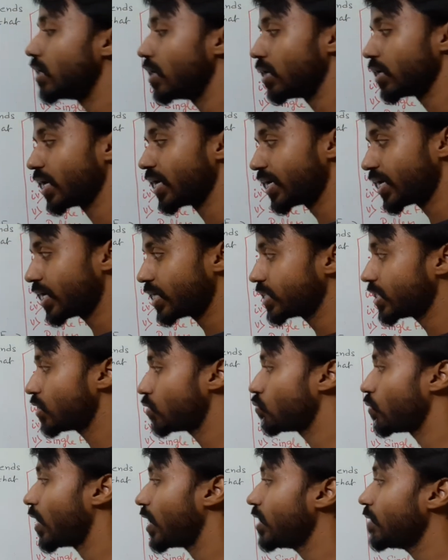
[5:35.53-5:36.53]
greater
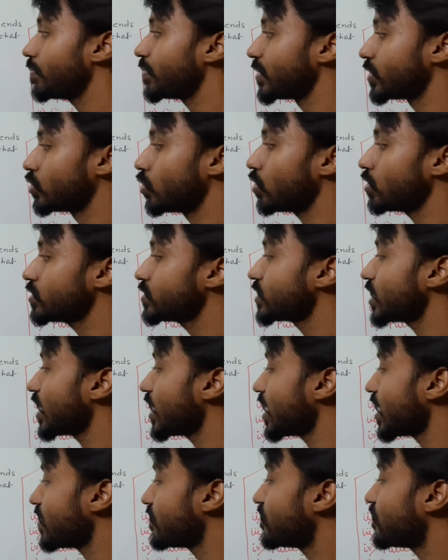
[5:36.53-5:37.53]
than 1, because
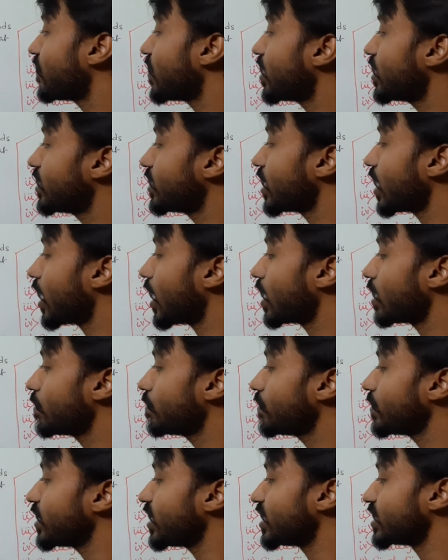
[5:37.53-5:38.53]
effort
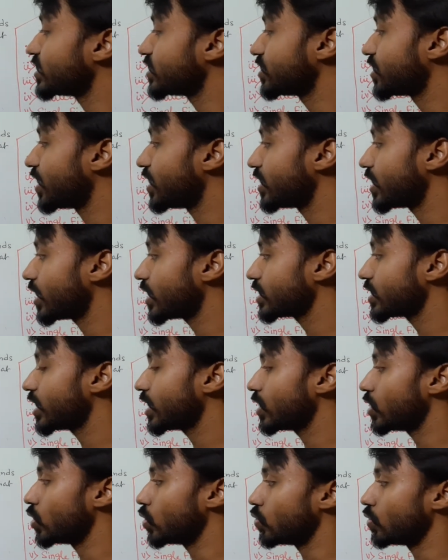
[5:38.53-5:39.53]
arm is greater
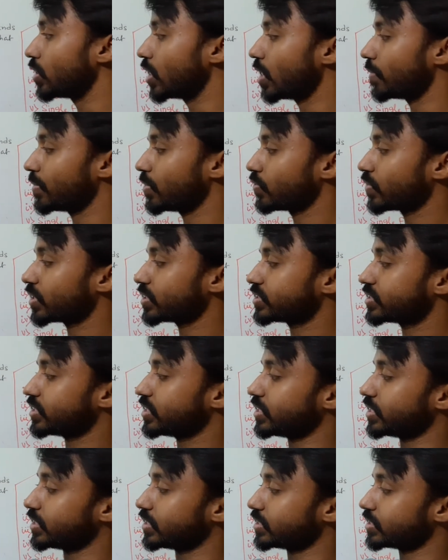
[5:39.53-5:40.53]
than load arm. You can
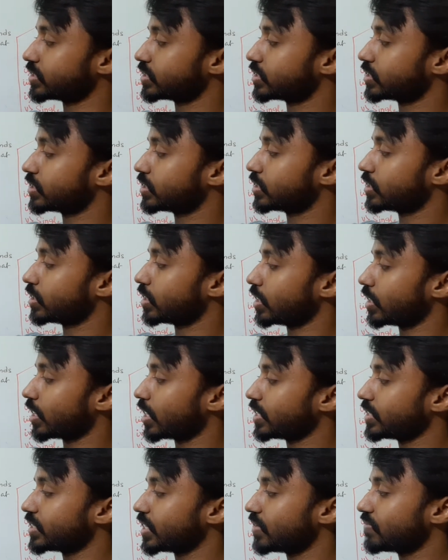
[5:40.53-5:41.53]
see it,
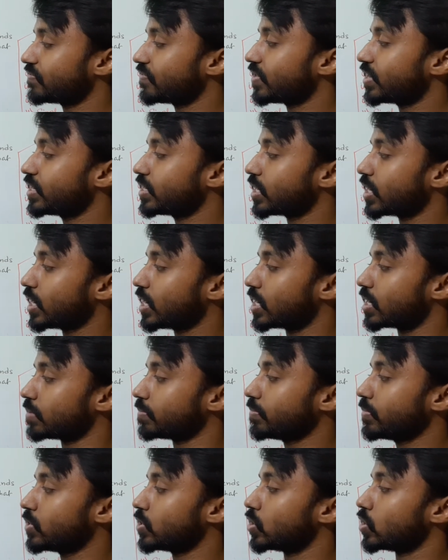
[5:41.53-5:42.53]
like effort
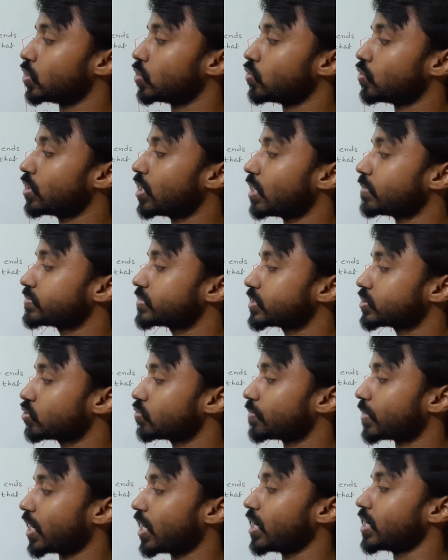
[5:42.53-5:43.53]
arm load arm se to
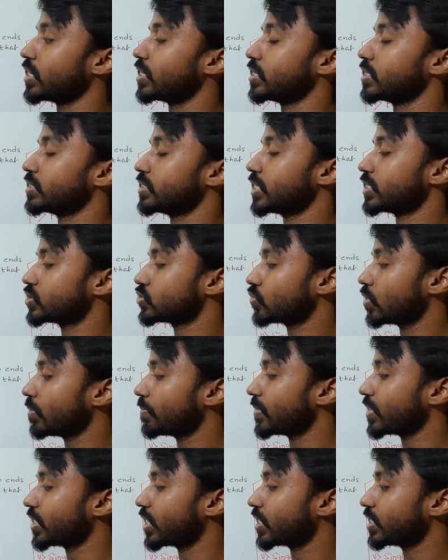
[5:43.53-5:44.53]
bada hai, that's why
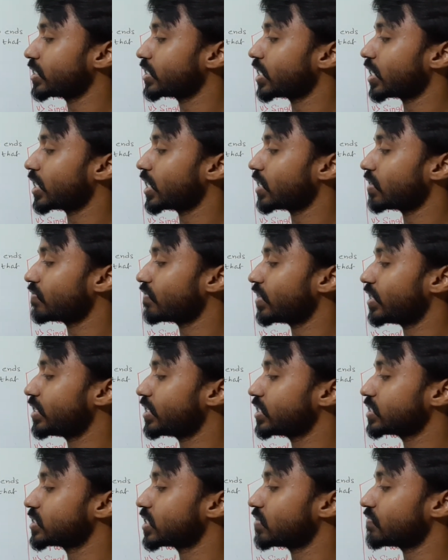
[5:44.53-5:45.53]
mechanical
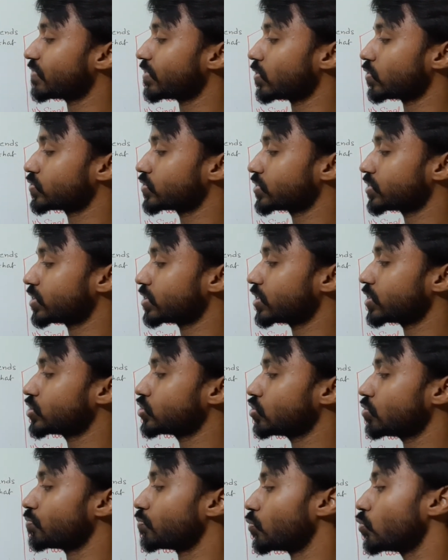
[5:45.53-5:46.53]
advantage and velocity
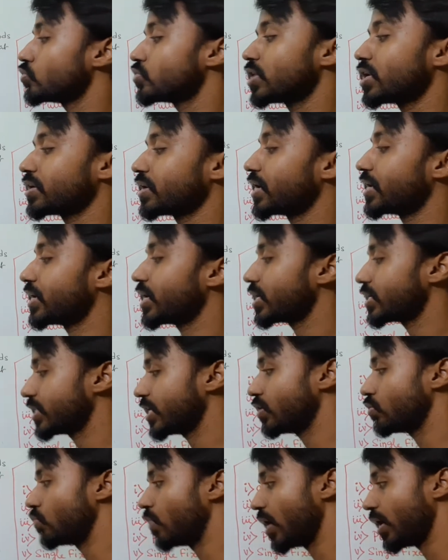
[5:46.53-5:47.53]
ratio both are greater
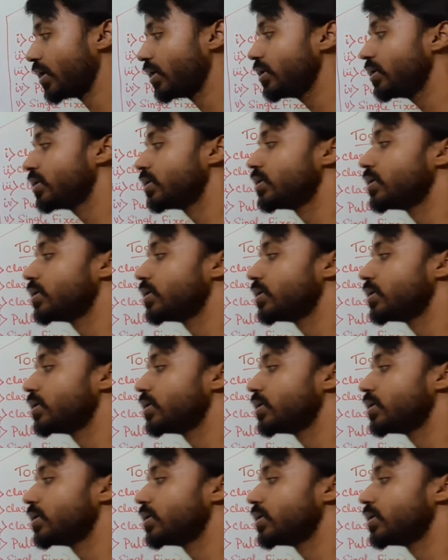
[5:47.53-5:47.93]
than 1.